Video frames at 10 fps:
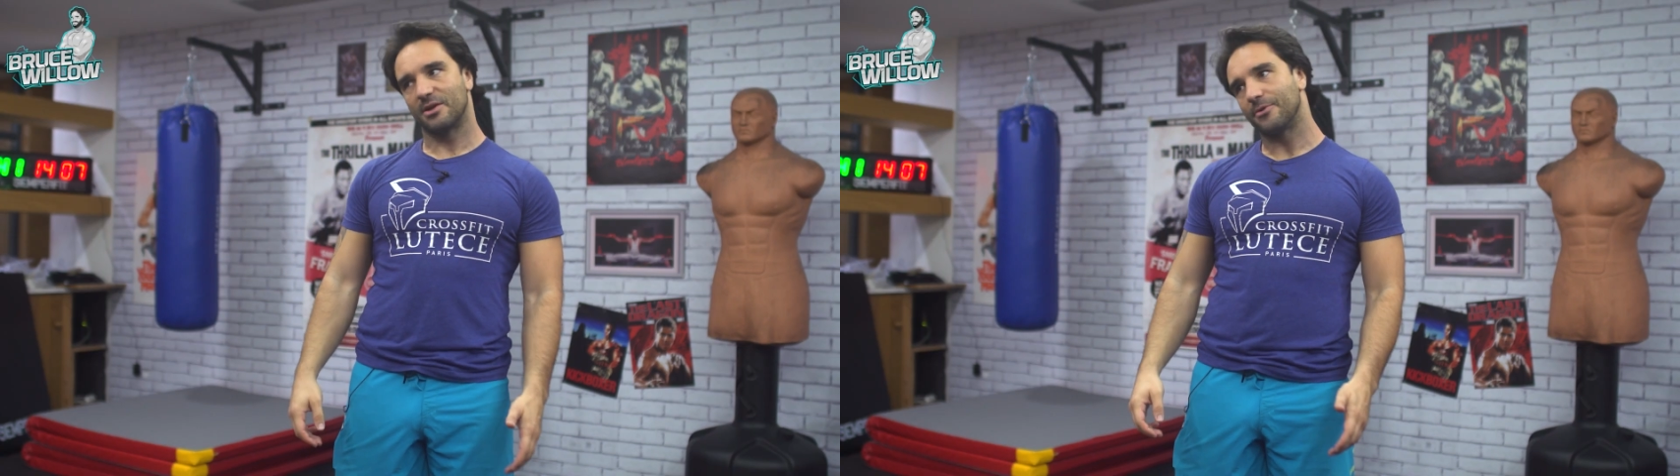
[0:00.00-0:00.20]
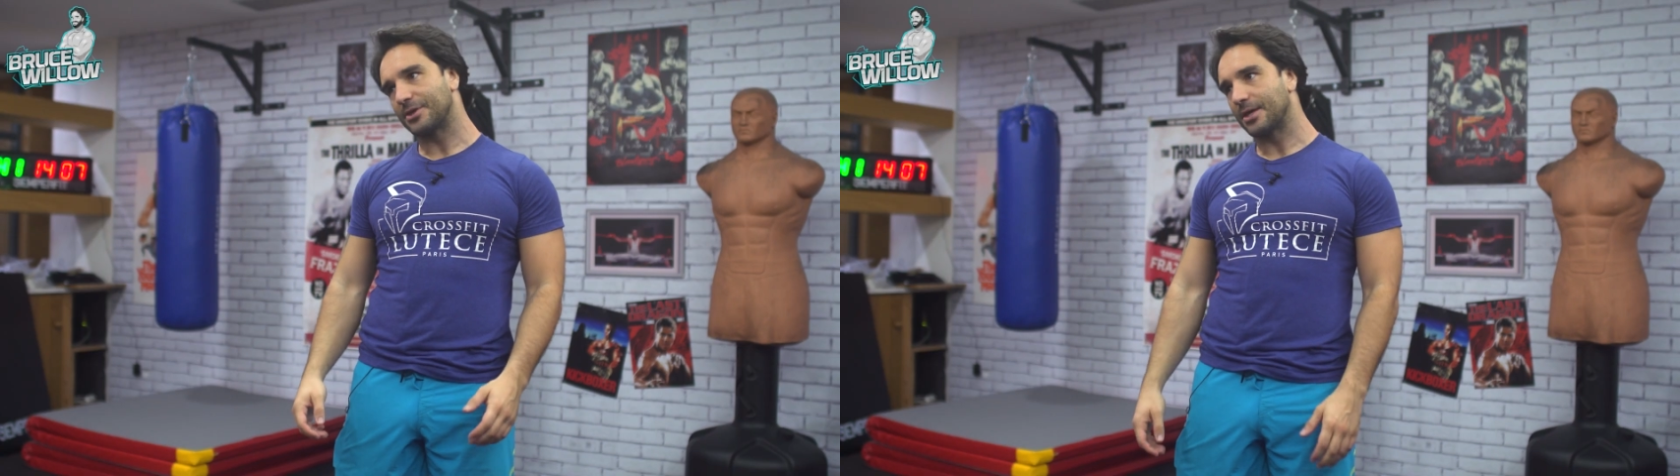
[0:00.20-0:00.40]

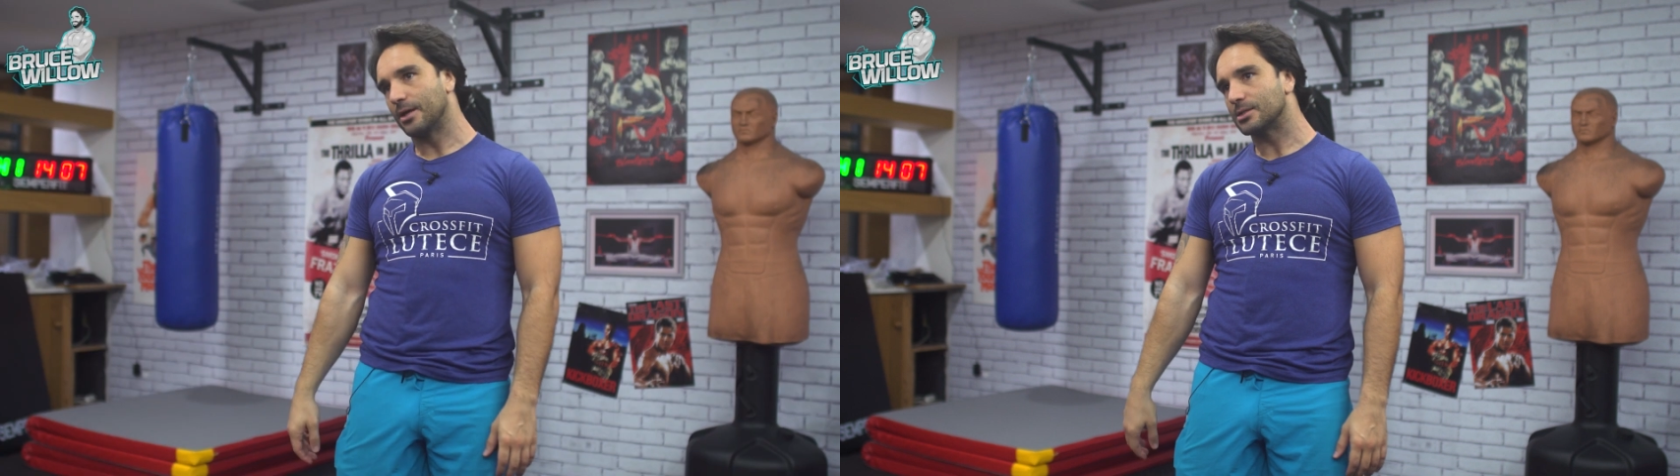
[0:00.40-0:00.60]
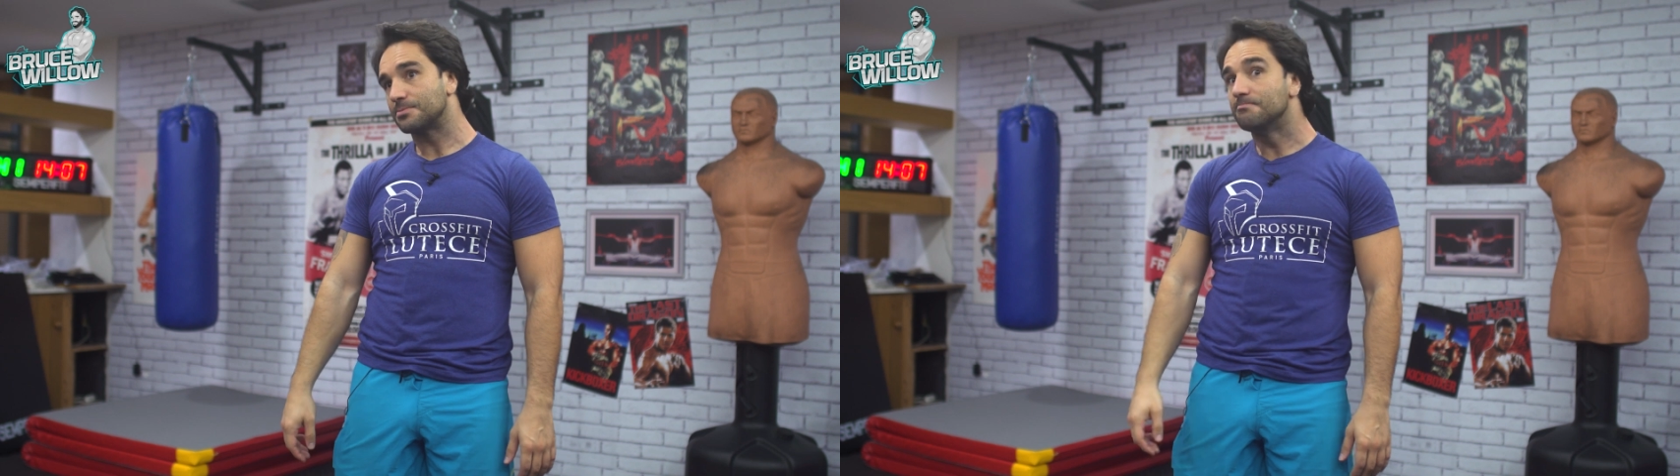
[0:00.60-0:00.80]
everything
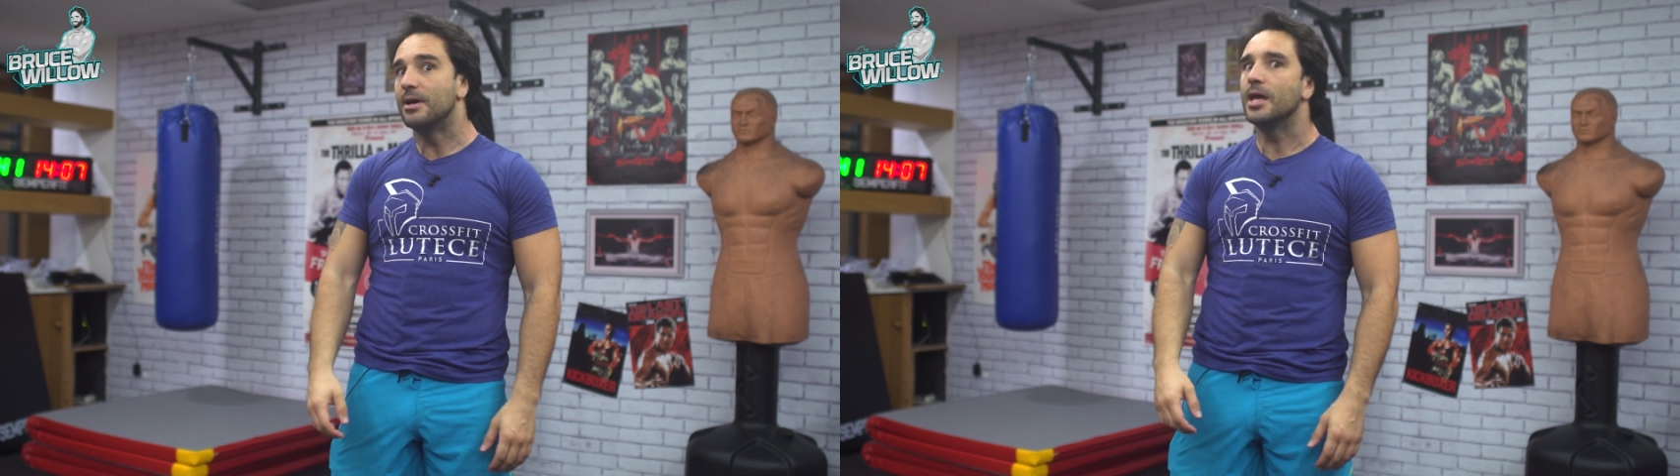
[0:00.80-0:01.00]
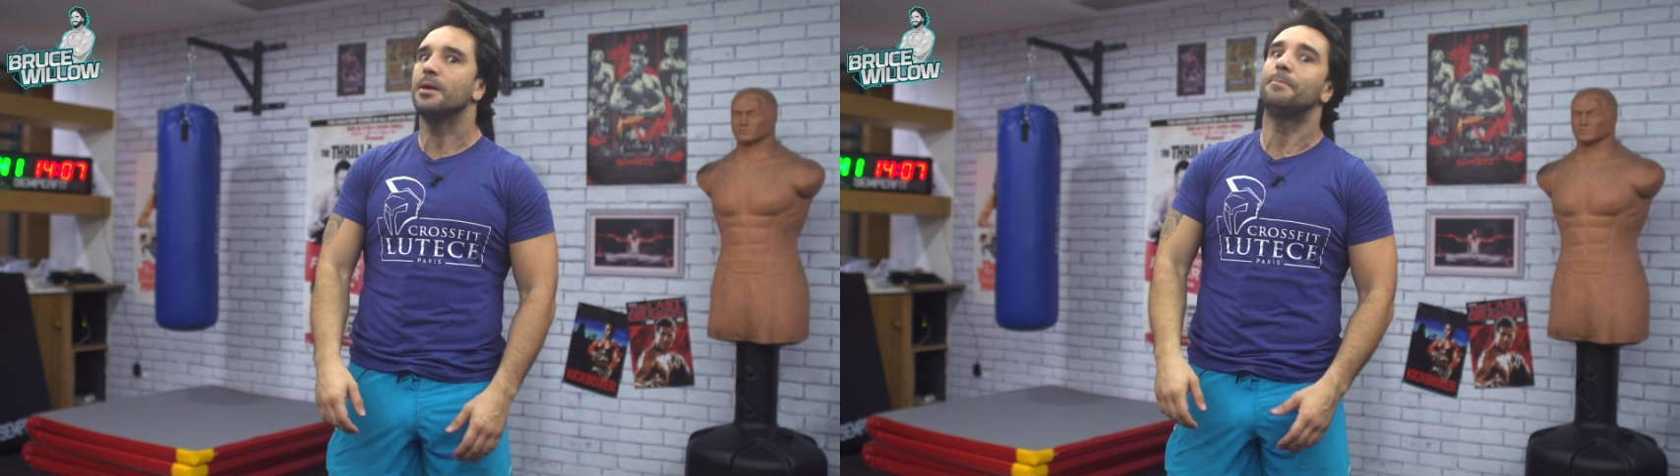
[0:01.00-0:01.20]
else
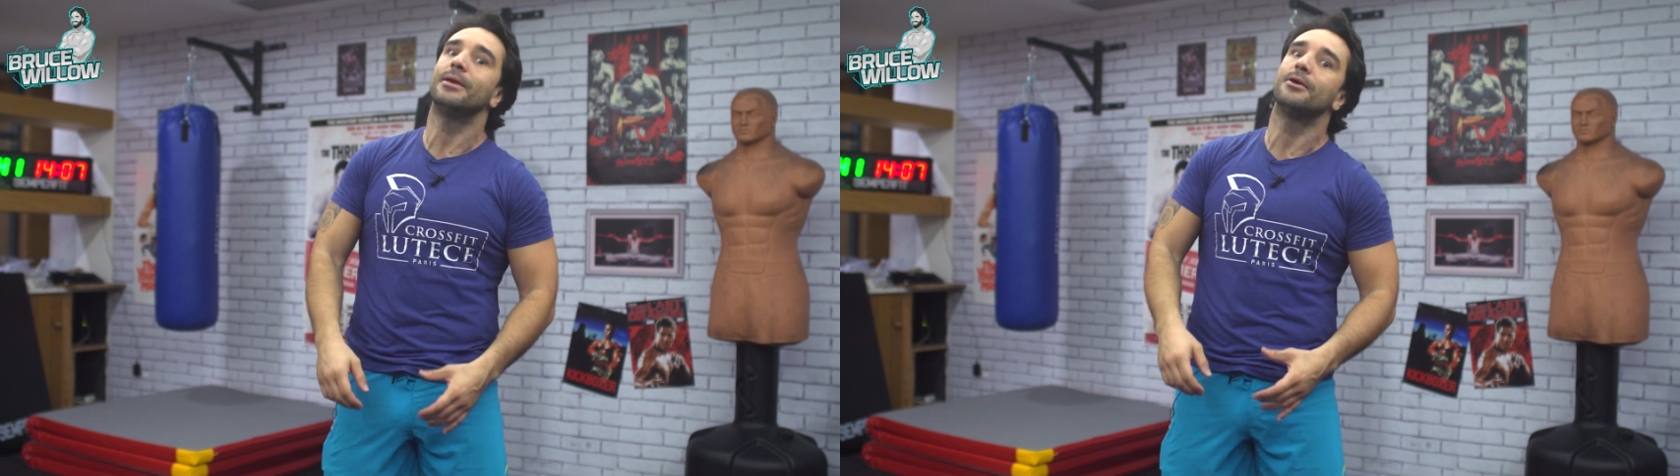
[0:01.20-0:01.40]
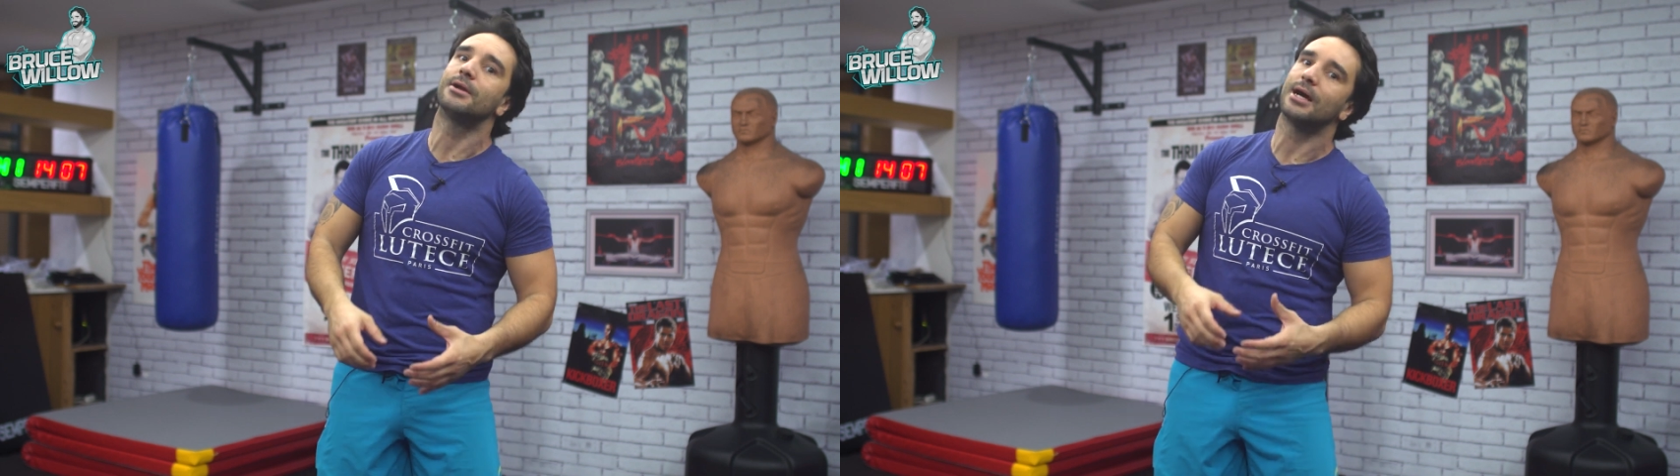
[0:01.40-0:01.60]

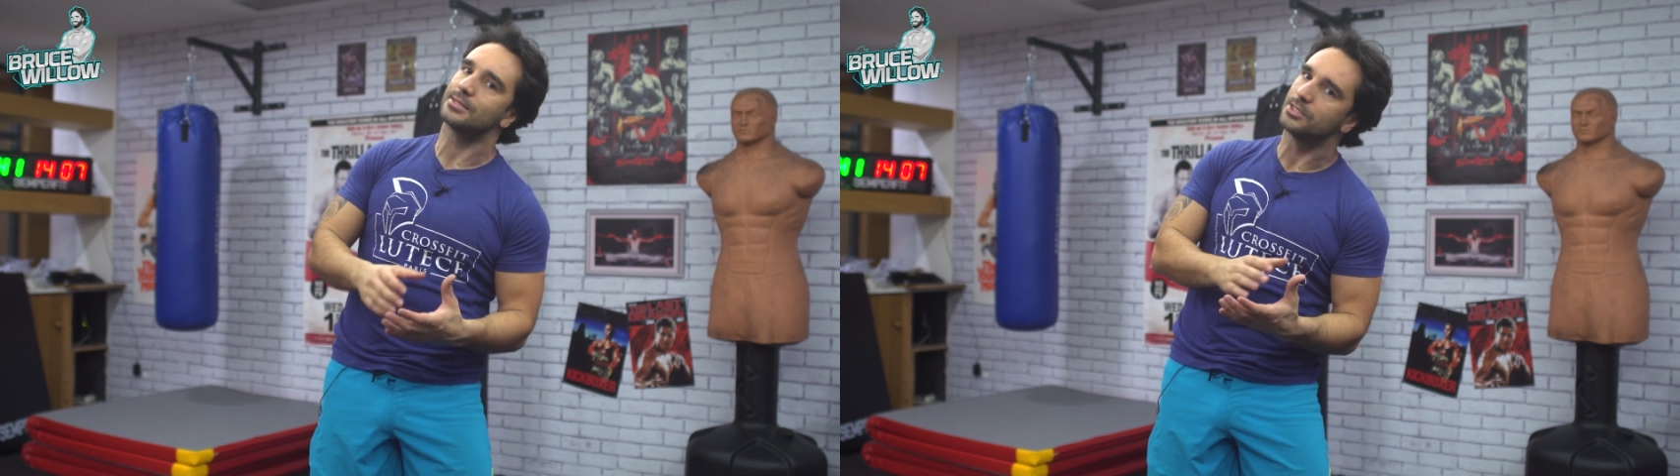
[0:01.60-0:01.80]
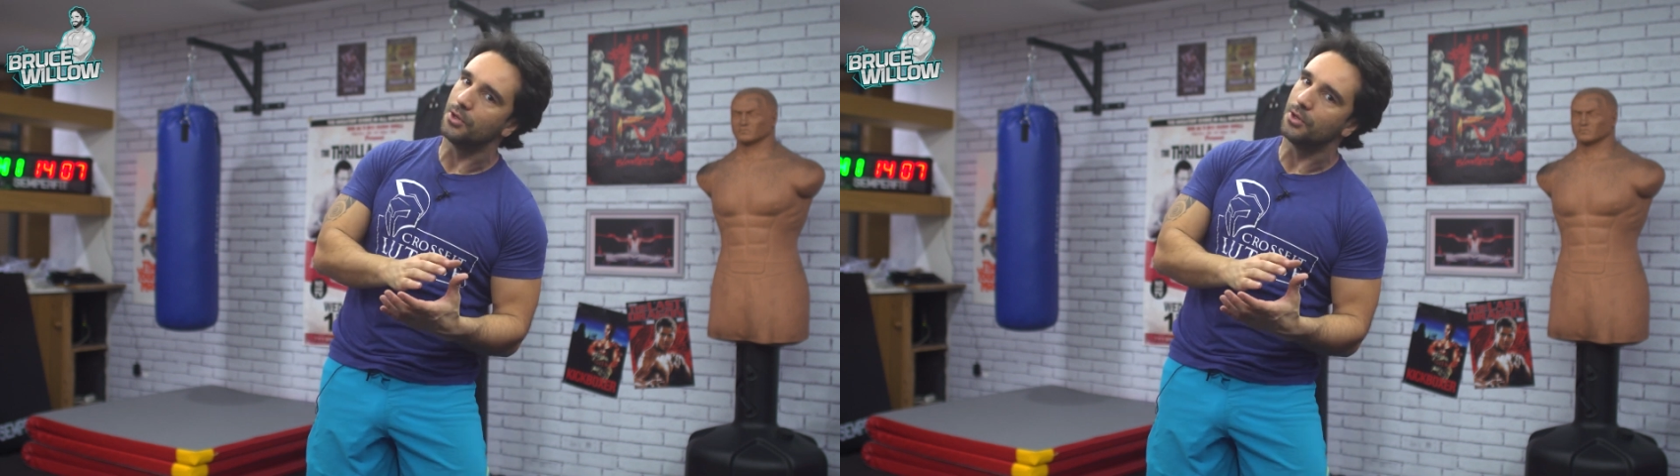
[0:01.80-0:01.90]
maybe you're not